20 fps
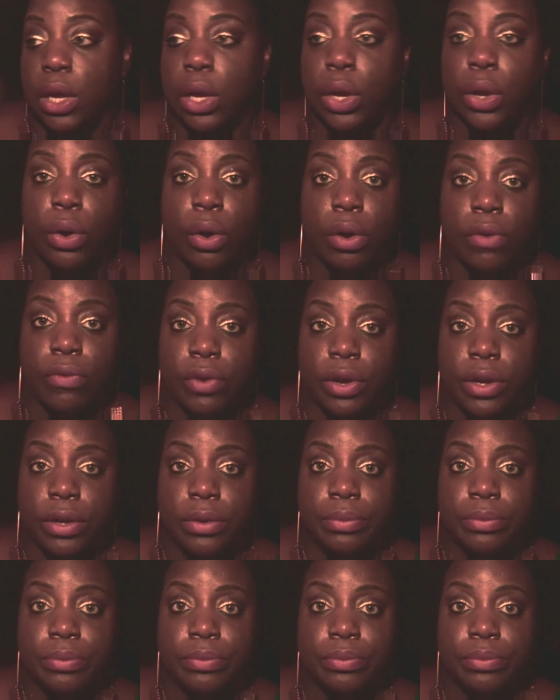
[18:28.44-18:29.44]
girlfriend,
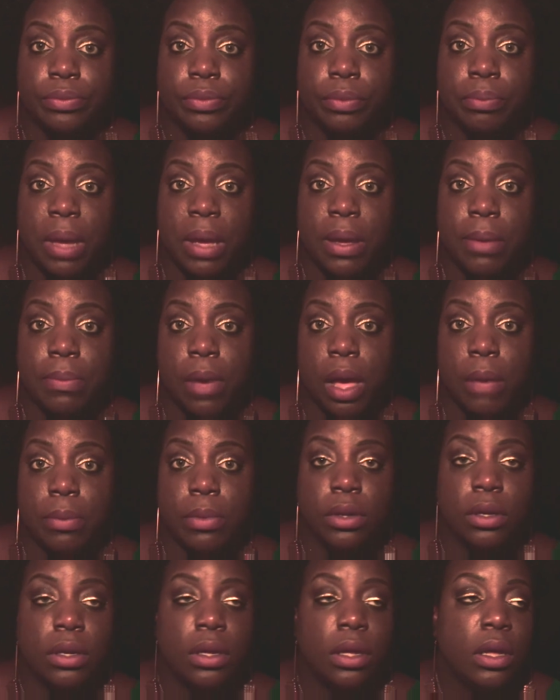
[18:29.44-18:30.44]
baby
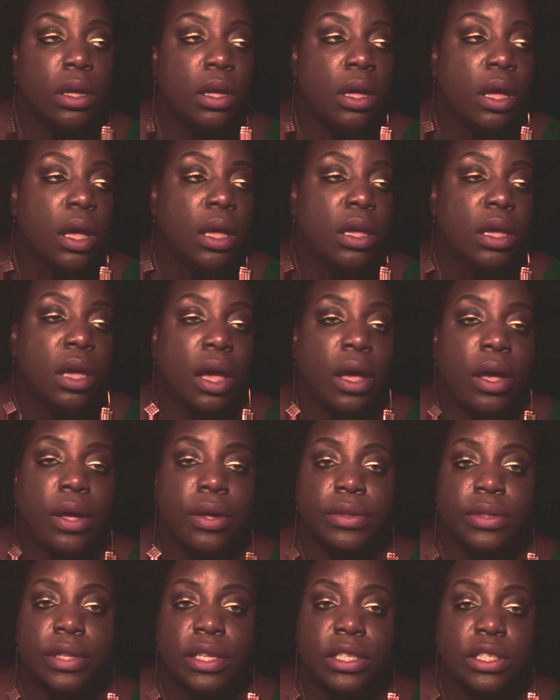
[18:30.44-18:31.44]
mama.
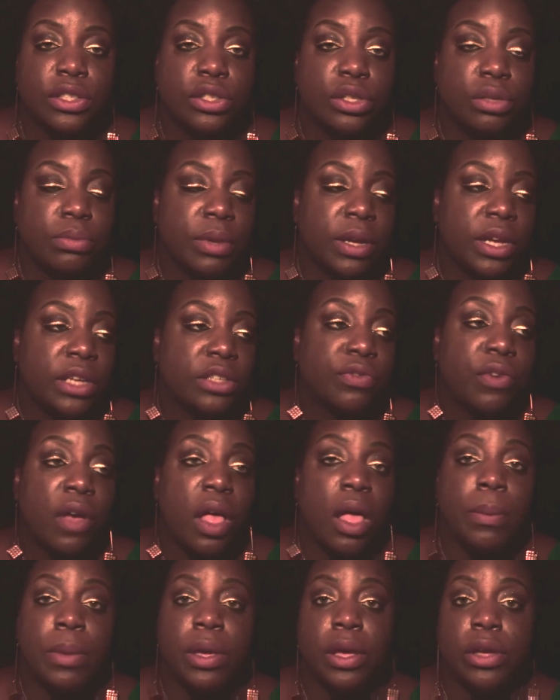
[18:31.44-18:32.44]
Y'all, this is too much.
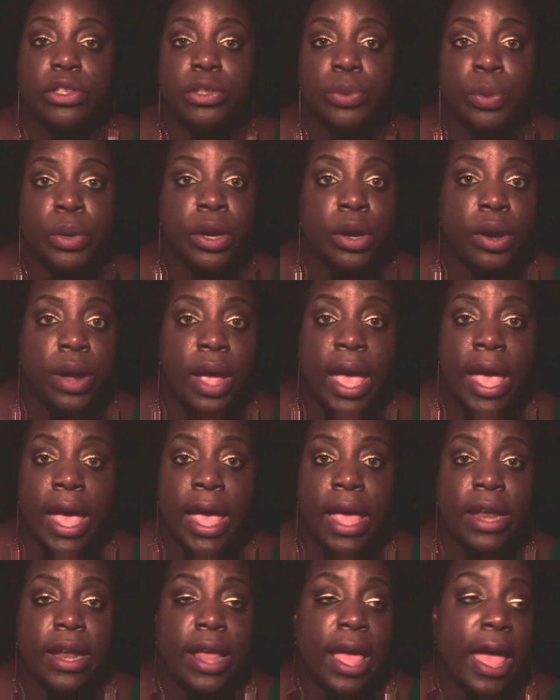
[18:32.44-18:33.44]
Follow me on Twitter
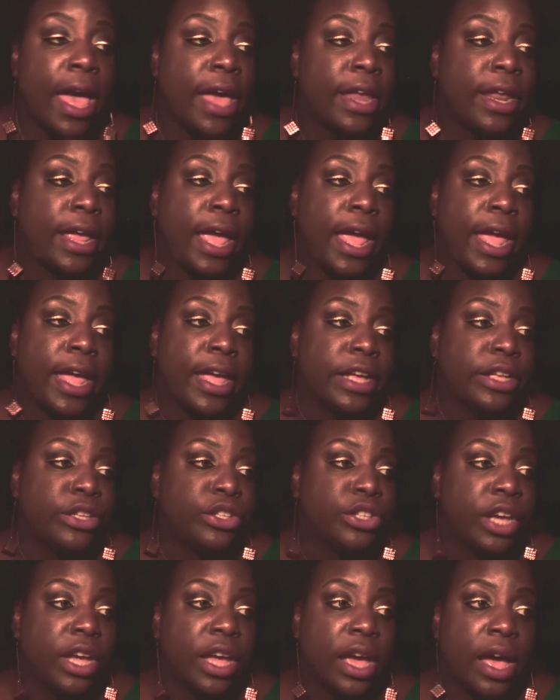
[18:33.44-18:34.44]
at
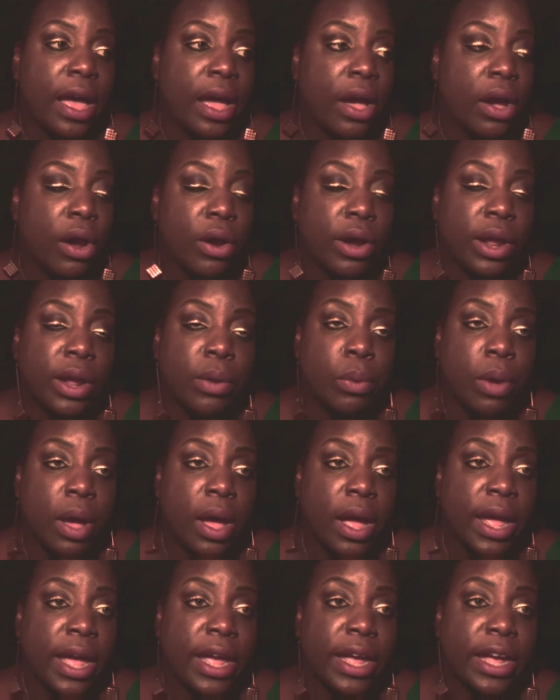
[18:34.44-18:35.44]
ANJIRAY
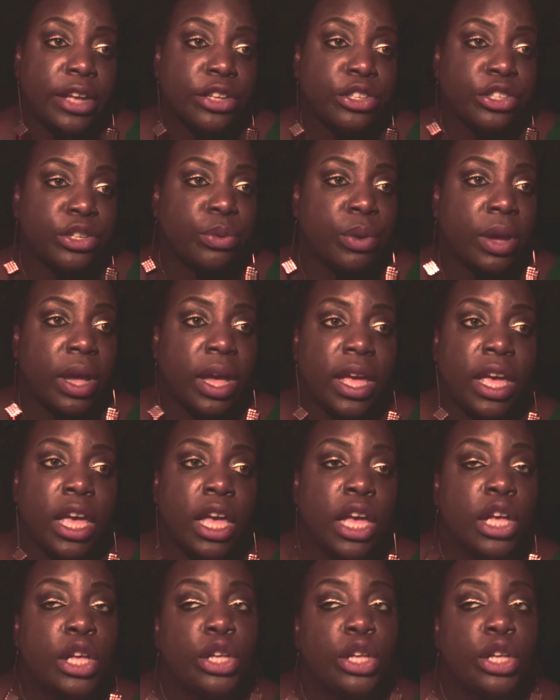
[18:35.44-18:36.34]
at Angie Ray.